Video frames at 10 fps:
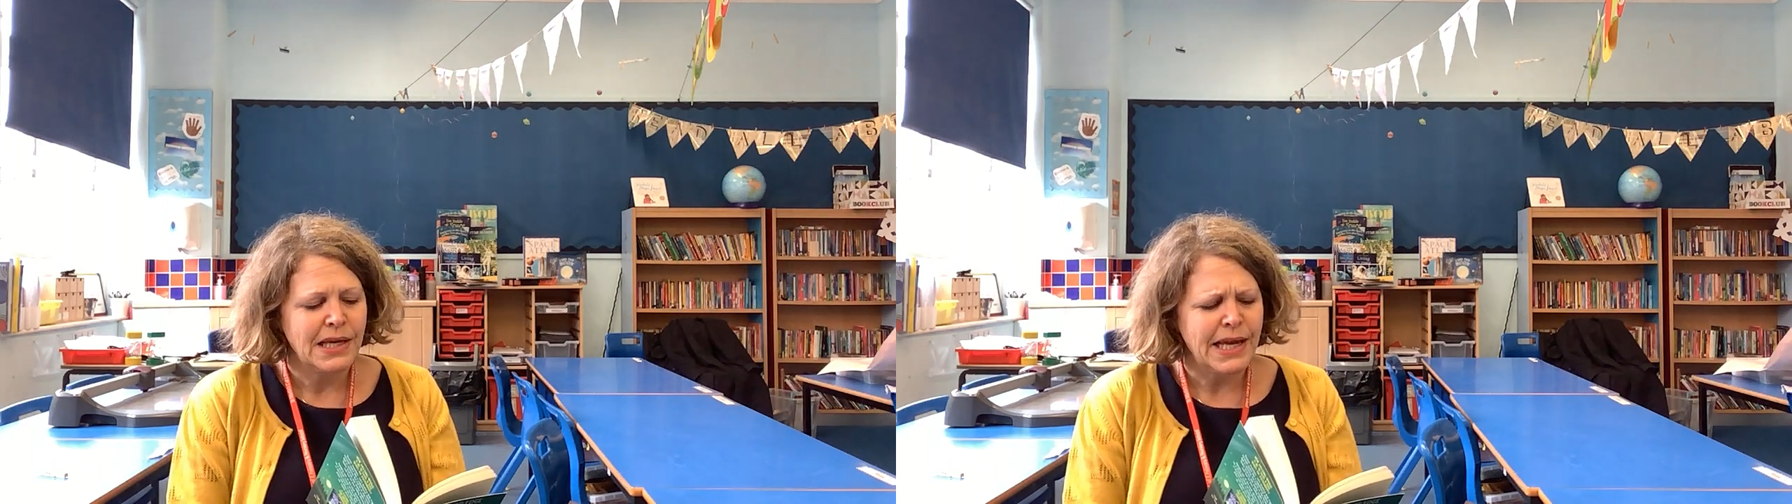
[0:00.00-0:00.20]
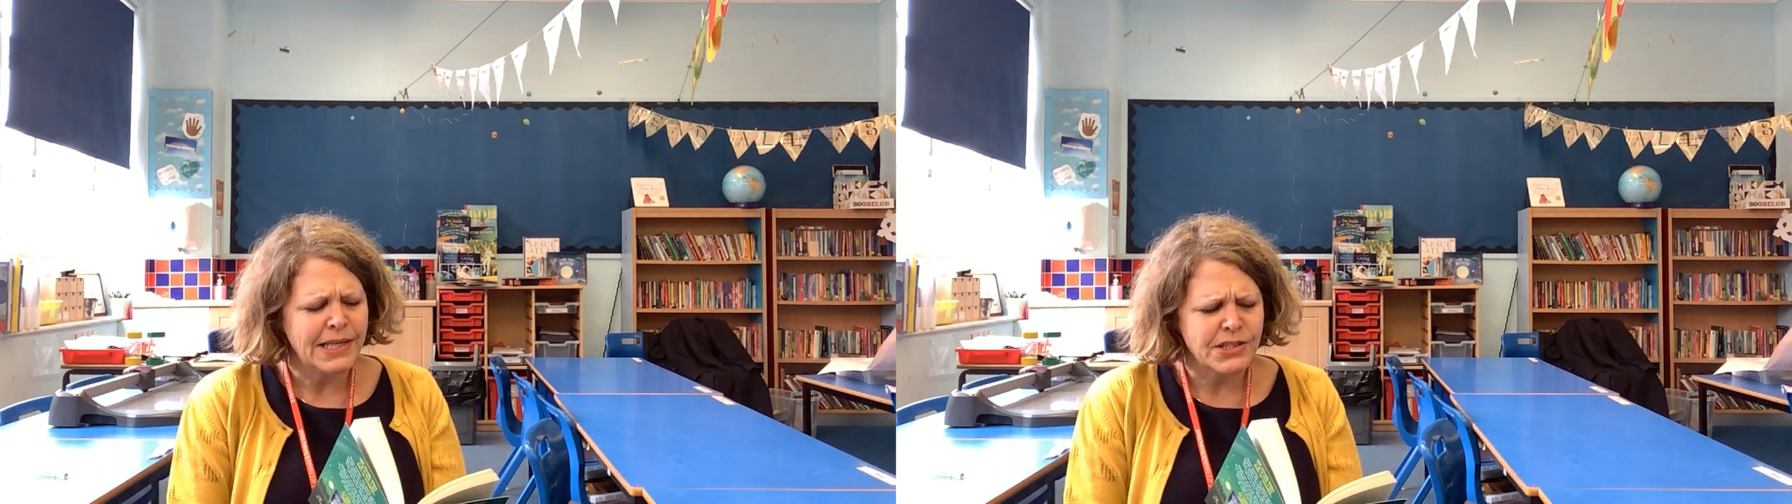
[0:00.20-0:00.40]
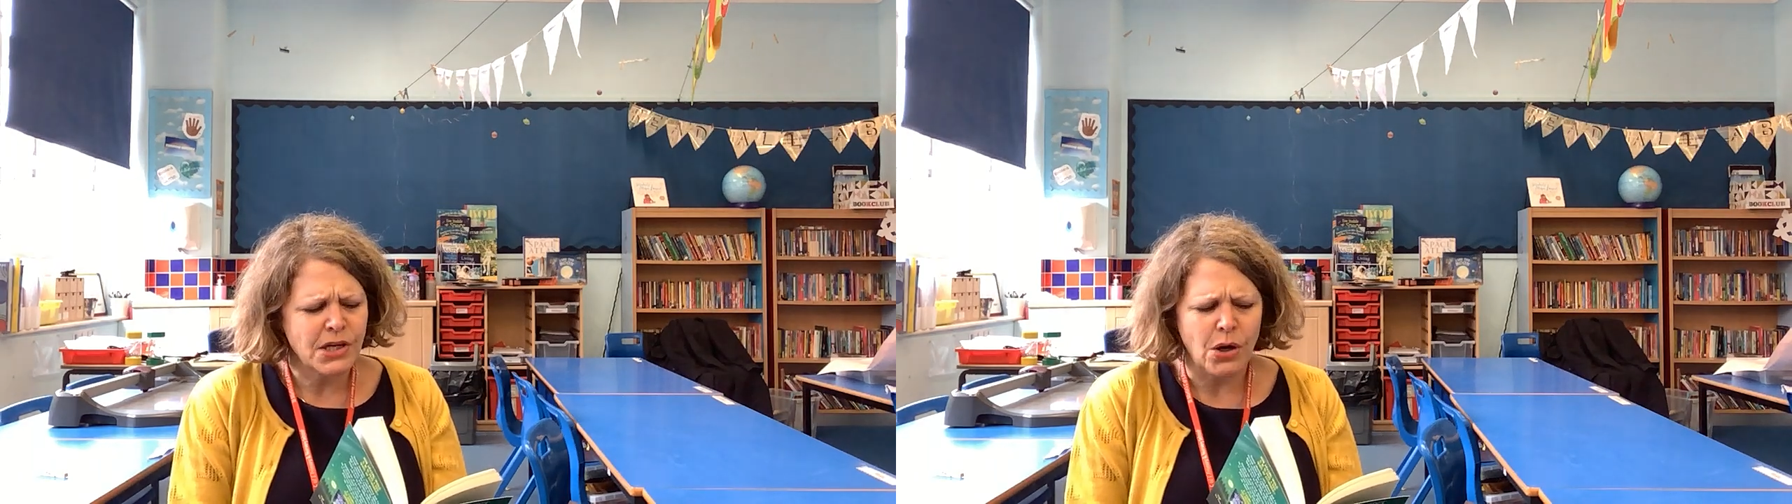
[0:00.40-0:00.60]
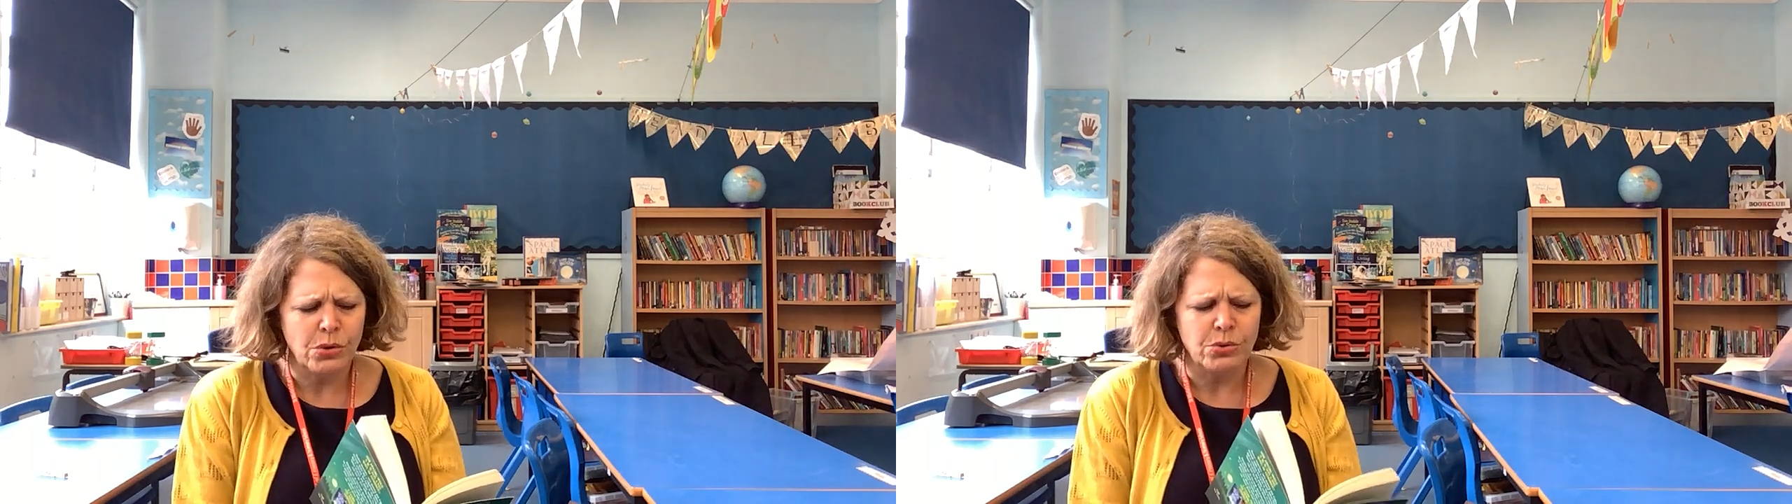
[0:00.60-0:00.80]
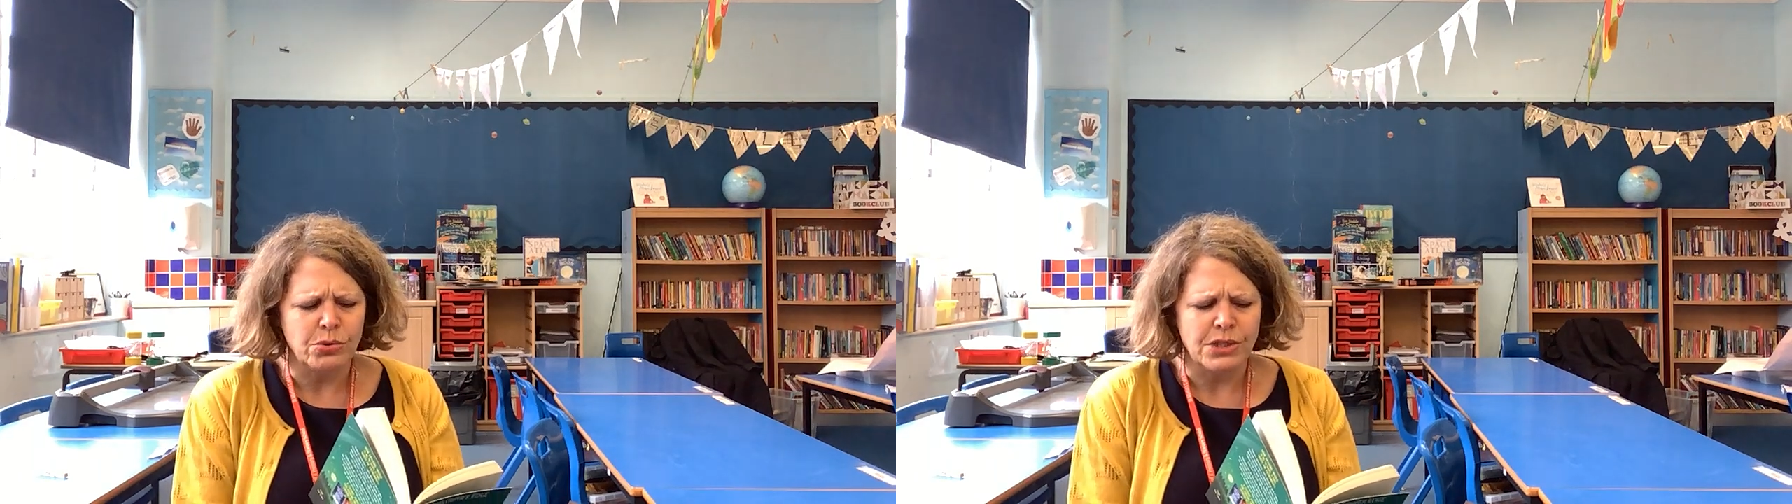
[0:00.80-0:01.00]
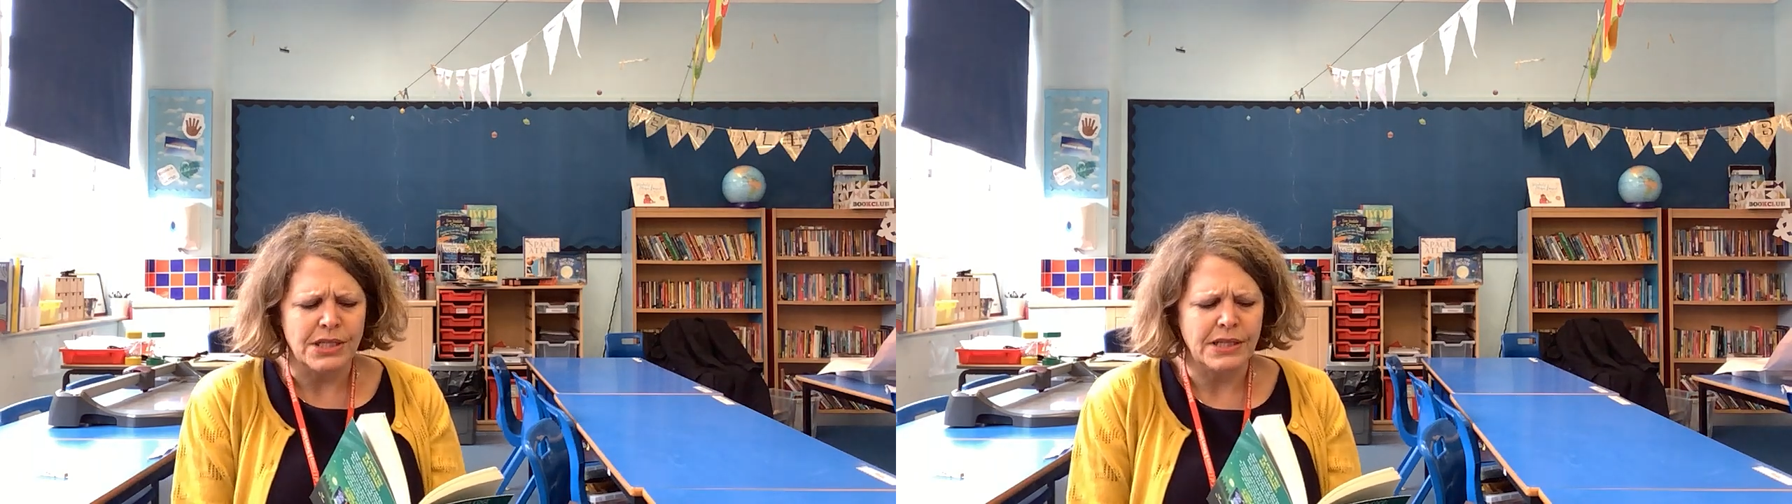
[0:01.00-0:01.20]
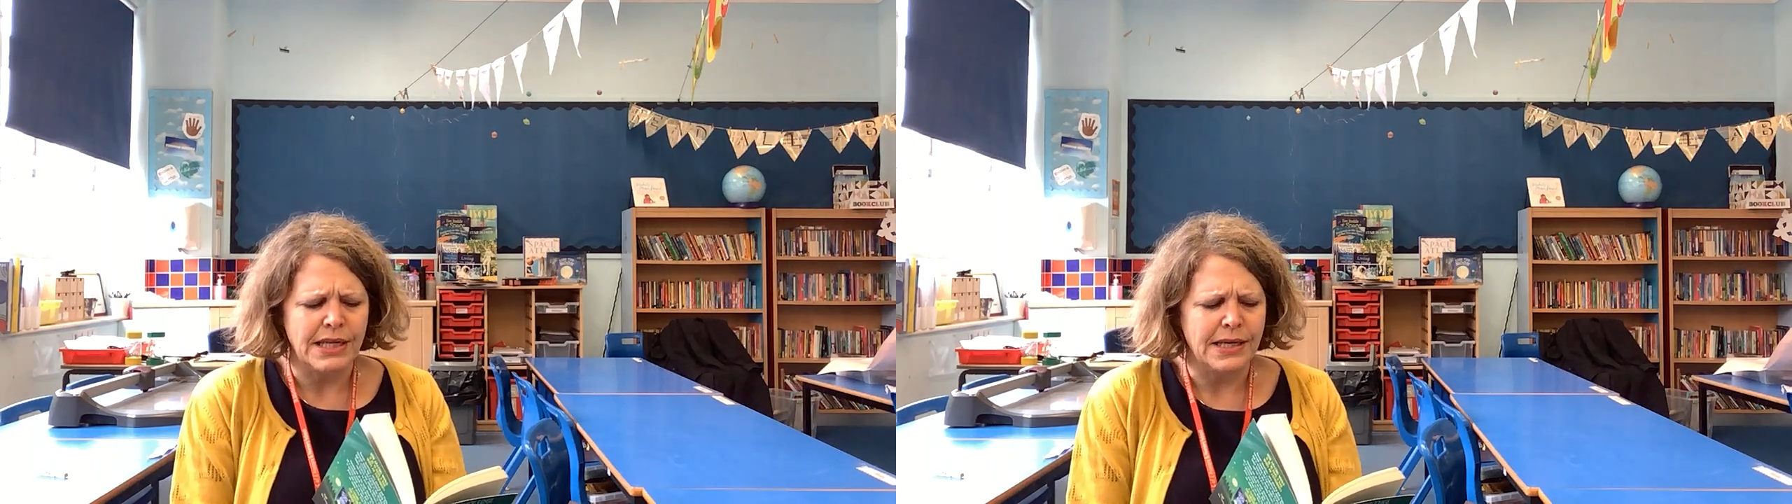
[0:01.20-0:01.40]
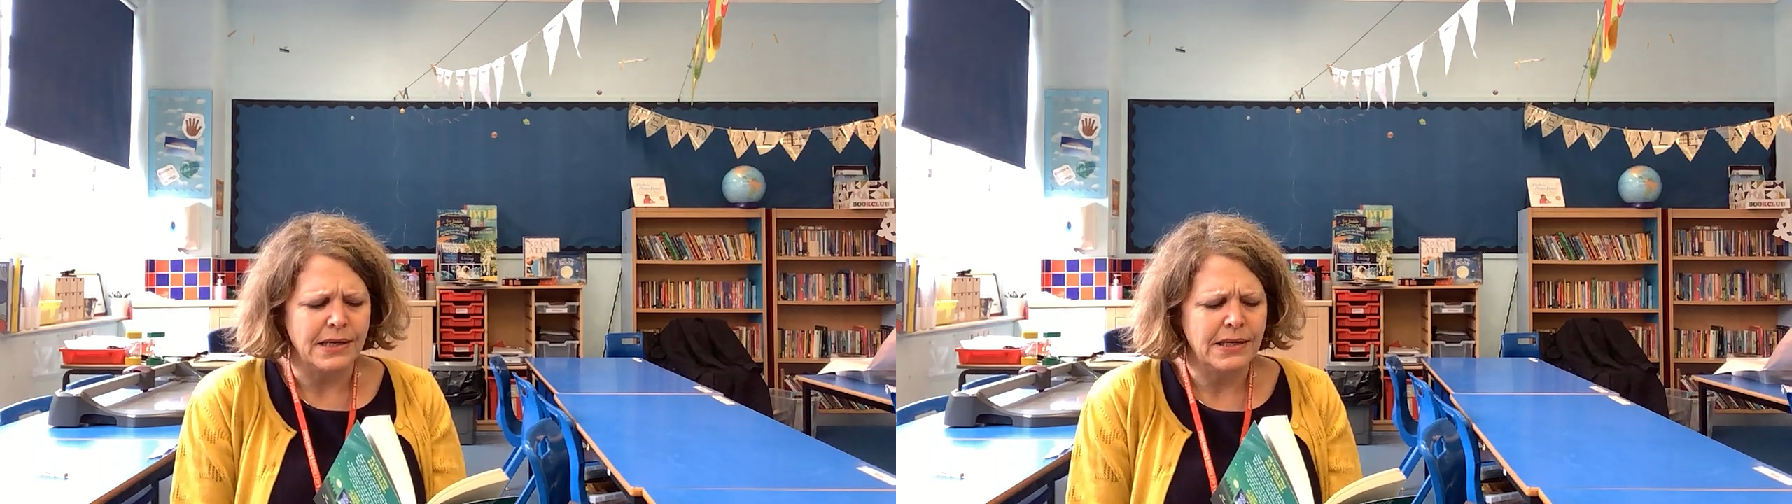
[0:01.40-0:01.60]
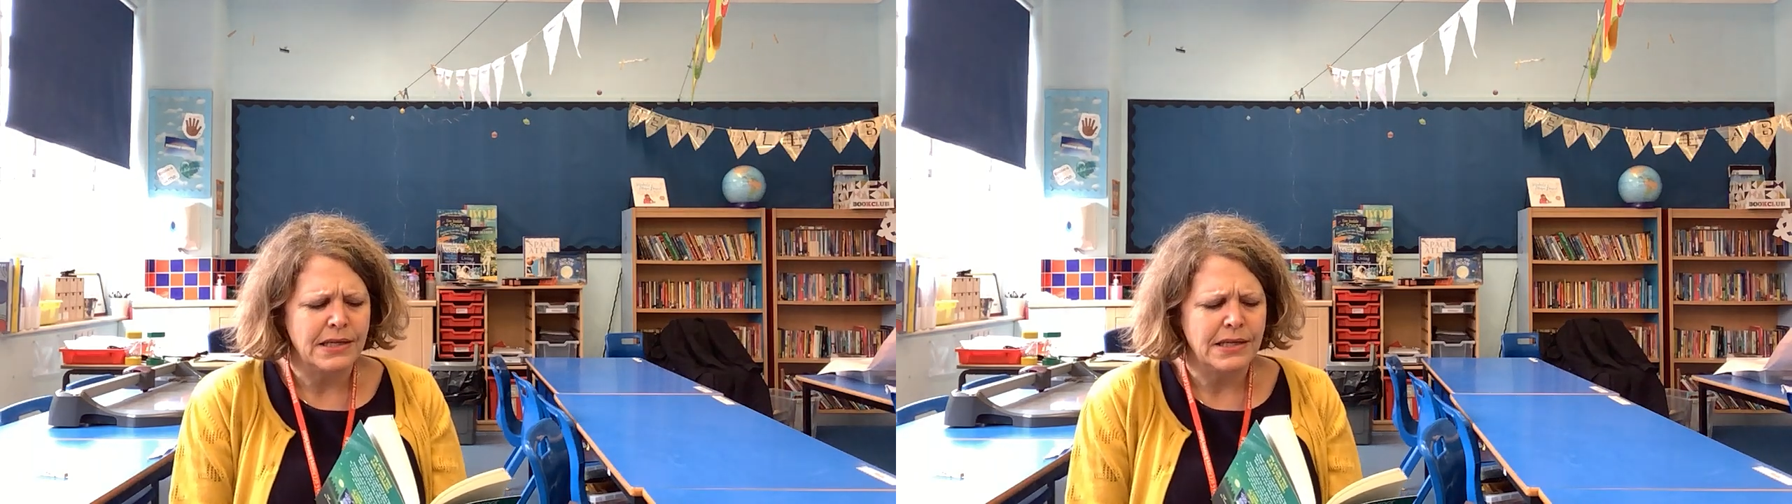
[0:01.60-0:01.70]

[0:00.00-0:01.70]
It's cold in here,